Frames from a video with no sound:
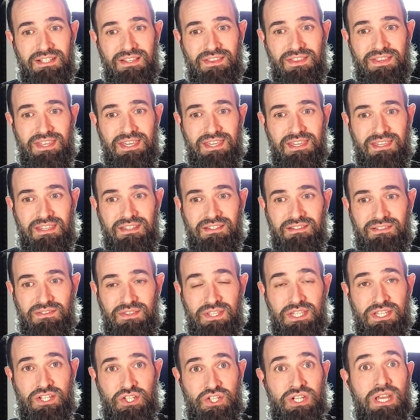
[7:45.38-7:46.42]

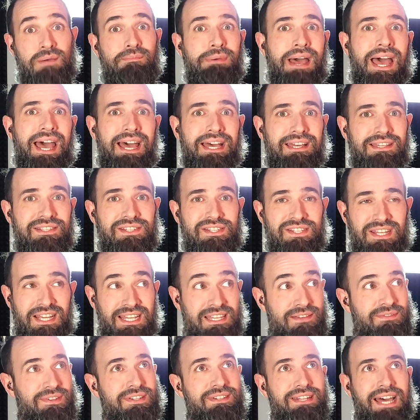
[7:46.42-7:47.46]
the ship has. I
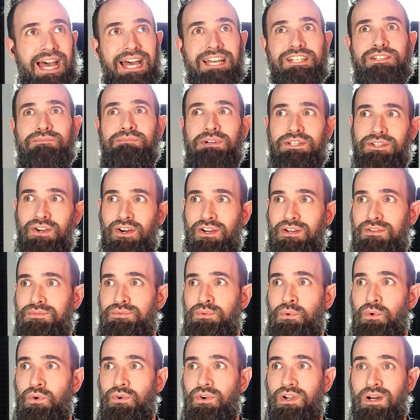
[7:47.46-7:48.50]
even asked my daughter
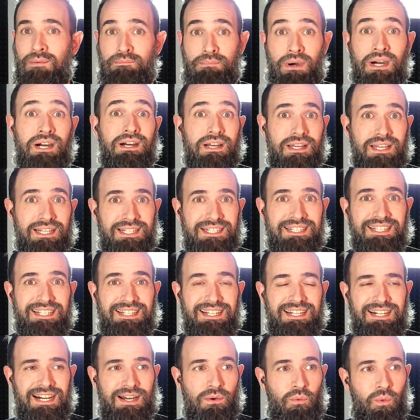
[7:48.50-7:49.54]
for a bug.
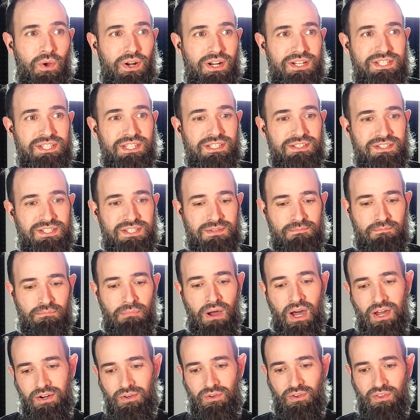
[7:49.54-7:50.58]
I wanted to
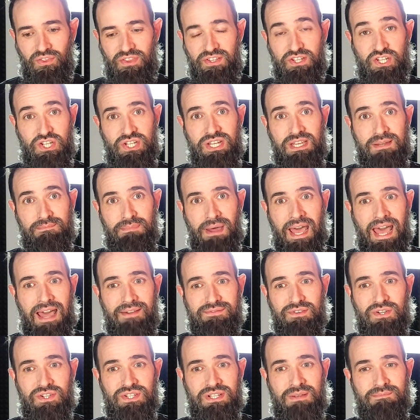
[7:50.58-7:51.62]
model the ship
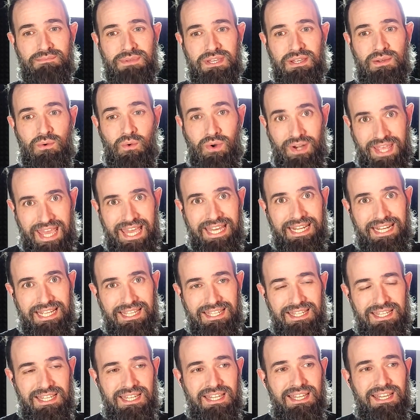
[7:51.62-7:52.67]
after something
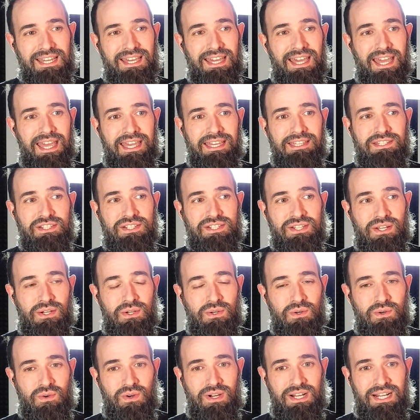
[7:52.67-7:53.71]
organic. And
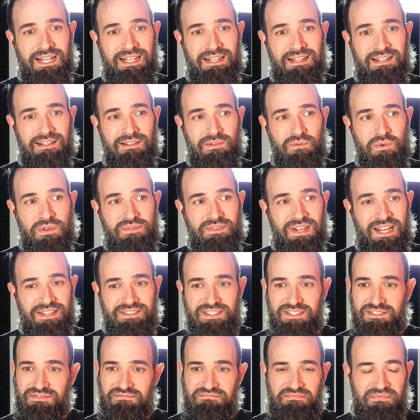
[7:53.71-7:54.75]
so we've got
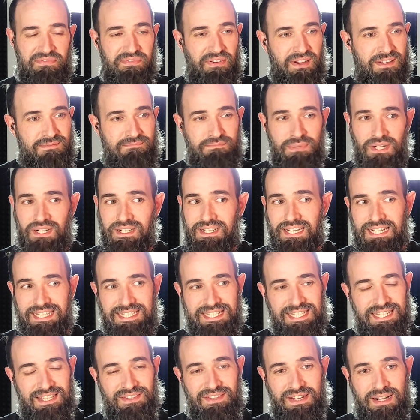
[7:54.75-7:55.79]
this fun bug
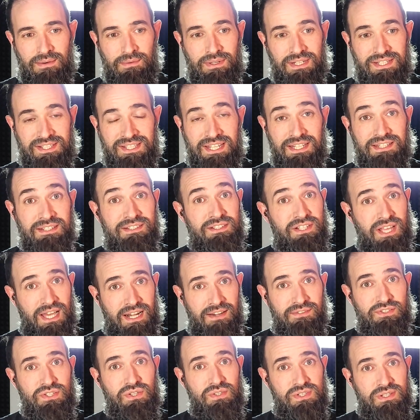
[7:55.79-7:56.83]
idea that I'm going to sit and kind
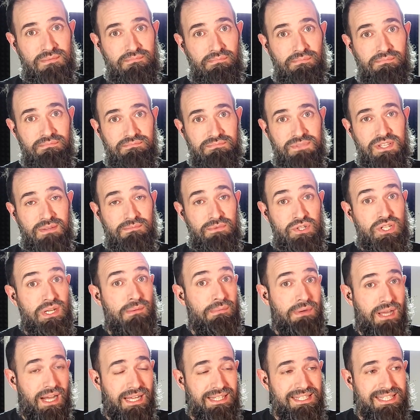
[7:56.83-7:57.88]
of do some
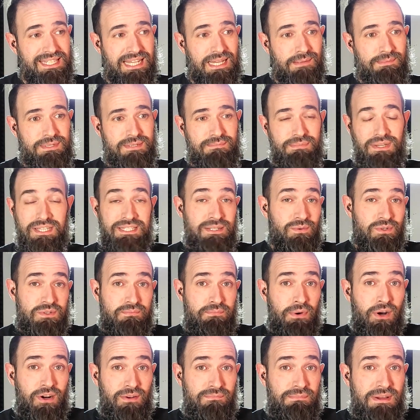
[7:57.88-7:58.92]
ship concepts, because it was
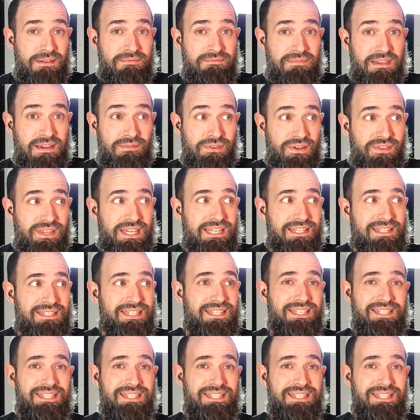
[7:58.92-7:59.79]
part of my favorite things to